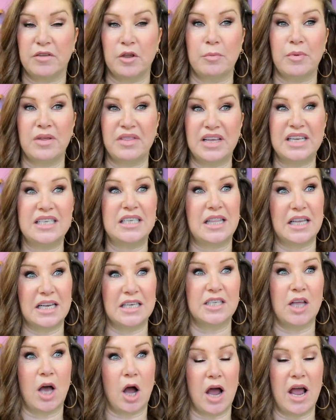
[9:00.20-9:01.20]
for you, but these are
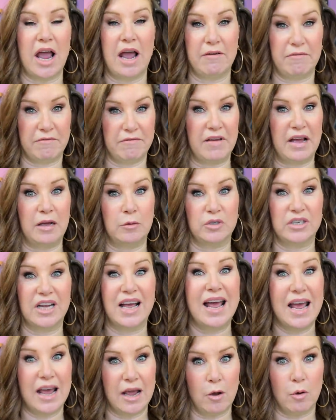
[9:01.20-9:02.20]
things that I have found
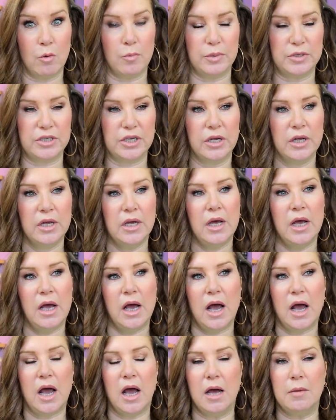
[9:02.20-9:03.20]
helped.
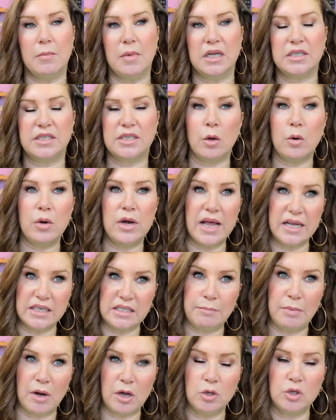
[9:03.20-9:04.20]
Um, so
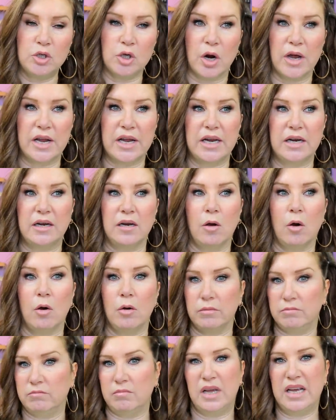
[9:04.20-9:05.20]
less blow drying,
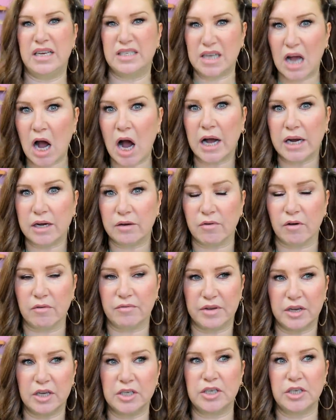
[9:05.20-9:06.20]
is kind of
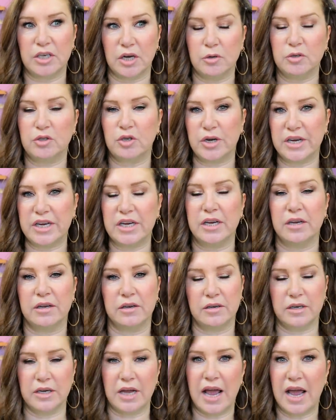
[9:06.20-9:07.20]
obvious, you know, treat
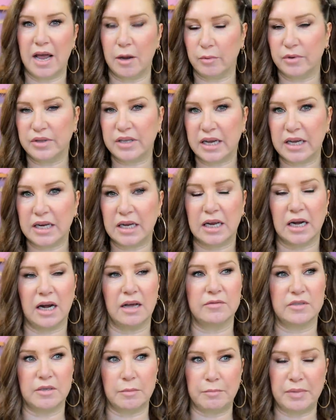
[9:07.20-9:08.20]
your, your hair with kid
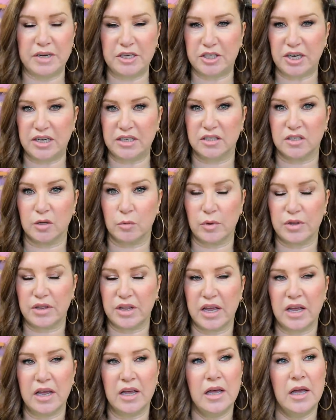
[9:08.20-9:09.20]
gloves and be gentle with
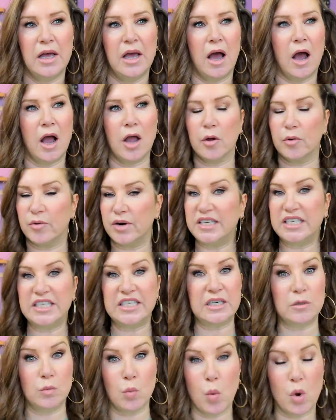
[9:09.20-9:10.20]
it. I already
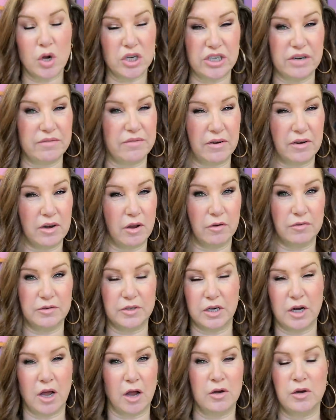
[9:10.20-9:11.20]
didn't wash it very
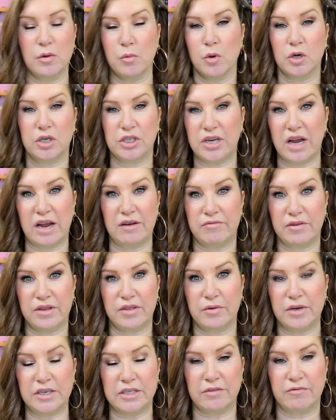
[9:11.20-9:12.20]
often. I only washed it every
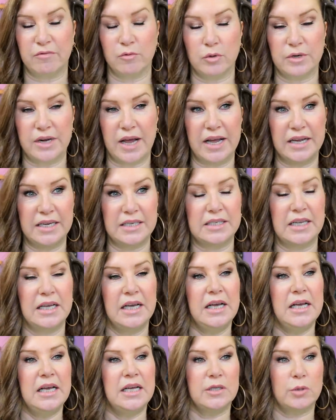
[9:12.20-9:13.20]
three to four days.
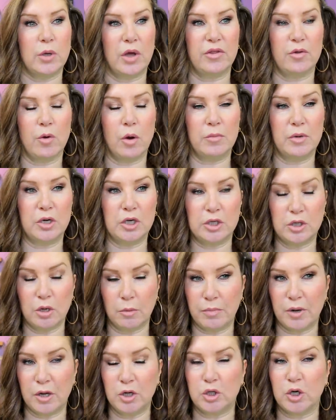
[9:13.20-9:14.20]
So I thought I'm gonna
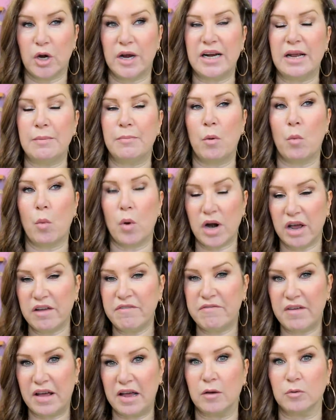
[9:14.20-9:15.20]
stop blow drying it. But what I
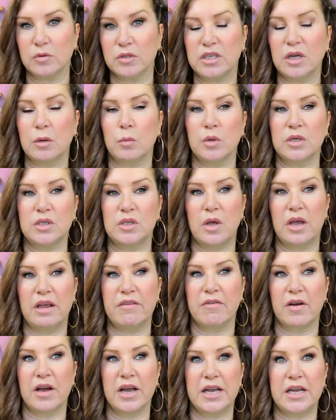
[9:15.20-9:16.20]
found was
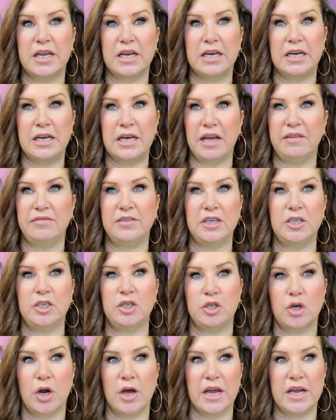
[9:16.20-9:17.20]
if I left it to
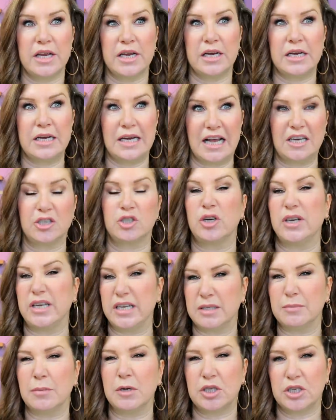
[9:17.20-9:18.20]
dry naturally
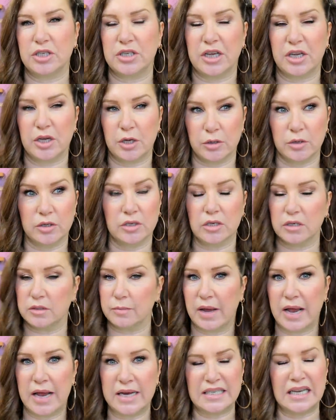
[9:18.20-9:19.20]
as much as I could, because
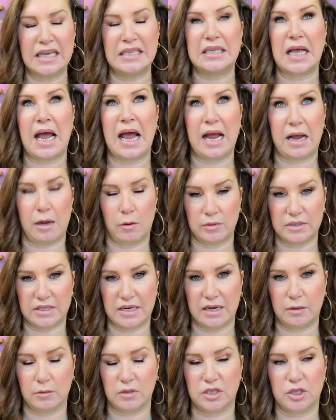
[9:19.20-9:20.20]
my hair takes hours
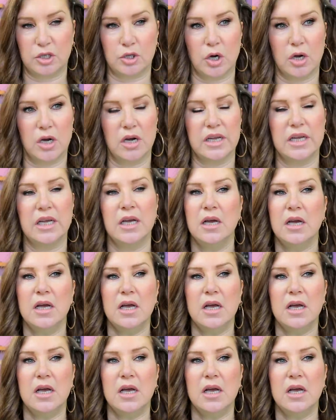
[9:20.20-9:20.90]
and hours to dry,